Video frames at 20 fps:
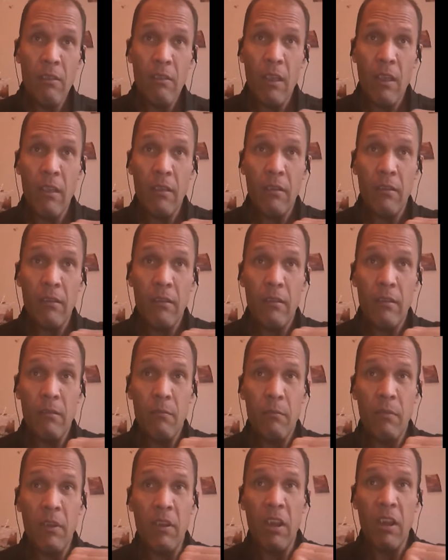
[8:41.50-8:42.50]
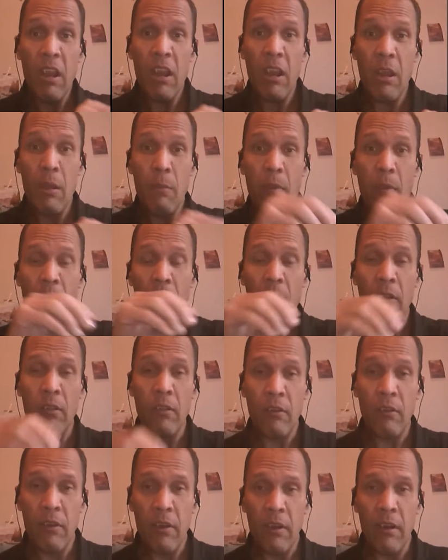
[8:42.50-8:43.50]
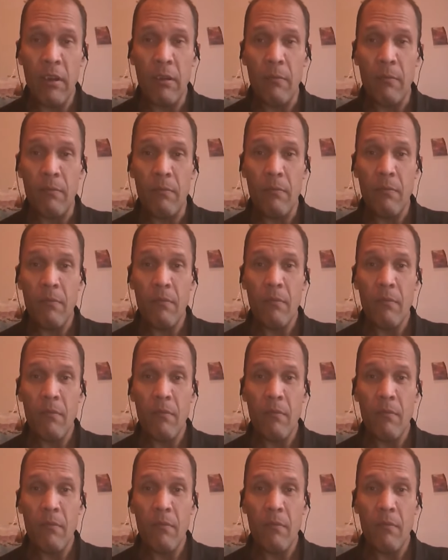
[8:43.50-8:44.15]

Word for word: that became another team